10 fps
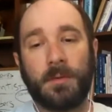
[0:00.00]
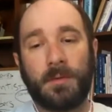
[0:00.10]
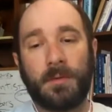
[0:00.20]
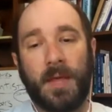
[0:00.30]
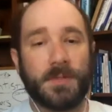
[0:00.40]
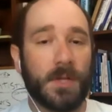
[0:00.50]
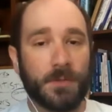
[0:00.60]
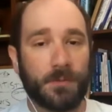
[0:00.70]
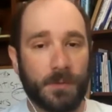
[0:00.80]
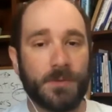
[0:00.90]
that
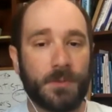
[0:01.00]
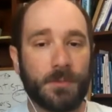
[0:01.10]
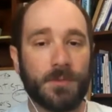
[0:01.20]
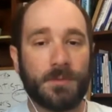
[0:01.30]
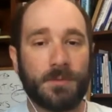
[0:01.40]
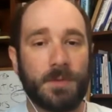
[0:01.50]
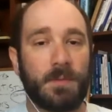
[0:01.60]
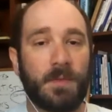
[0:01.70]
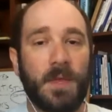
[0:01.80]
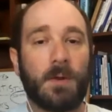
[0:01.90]
distinction for the students.
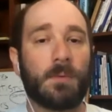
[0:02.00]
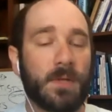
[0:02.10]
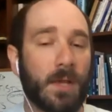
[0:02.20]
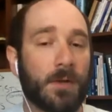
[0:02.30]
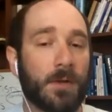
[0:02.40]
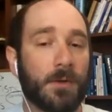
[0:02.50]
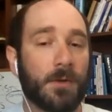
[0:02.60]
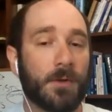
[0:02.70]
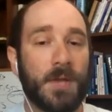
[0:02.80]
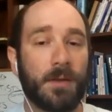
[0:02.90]
So if they don't yet
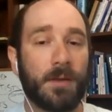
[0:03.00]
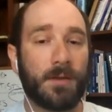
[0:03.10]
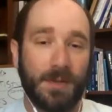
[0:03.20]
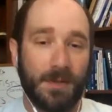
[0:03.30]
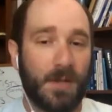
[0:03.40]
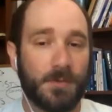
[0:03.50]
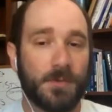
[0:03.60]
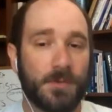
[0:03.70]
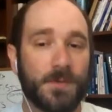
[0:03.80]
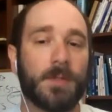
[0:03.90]
understand the nature
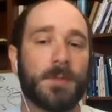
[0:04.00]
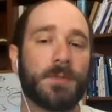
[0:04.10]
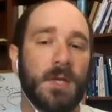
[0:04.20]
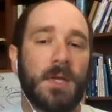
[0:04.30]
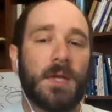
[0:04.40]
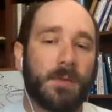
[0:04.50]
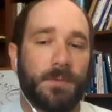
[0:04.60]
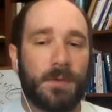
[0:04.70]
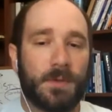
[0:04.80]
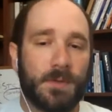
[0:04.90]
of science,
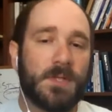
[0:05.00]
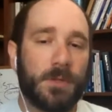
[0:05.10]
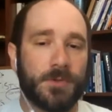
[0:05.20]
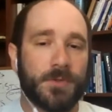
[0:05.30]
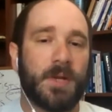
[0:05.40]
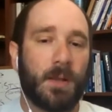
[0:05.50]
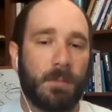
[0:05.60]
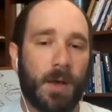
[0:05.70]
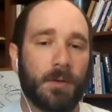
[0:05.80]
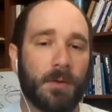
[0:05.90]
the, the teachers can
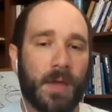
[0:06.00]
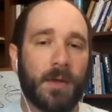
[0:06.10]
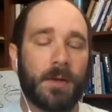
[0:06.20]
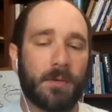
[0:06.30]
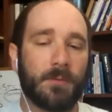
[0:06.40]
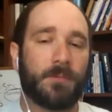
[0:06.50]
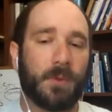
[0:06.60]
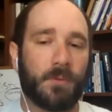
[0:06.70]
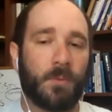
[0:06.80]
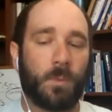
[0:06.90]
help model that of,
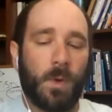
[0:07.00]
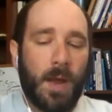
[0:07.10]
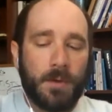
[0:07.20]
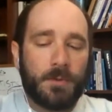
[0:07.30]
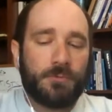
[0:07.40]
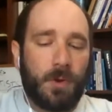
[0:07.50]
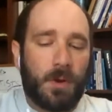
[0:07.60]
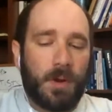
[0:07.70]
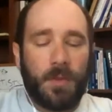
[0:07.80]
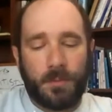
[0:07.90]
of how you
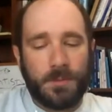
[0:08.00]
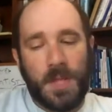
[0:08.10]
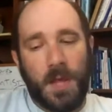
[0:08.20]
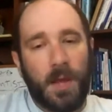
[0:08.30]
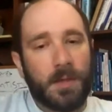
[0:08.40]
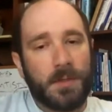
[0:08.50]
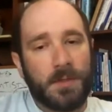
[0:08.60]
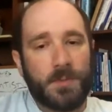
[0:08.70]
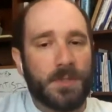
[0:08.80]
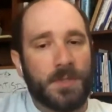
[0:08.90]
draw those lines
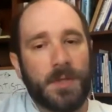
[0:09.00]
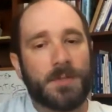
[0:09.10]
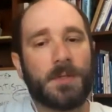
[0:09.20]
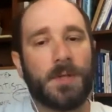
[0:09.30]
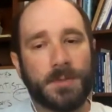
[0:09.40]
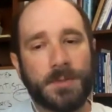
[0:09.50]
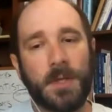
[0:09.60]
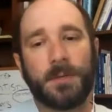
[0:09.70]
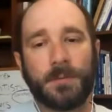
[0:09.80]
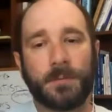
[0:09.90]
between science and
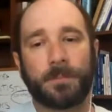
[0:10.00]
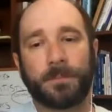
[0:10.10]
non-science.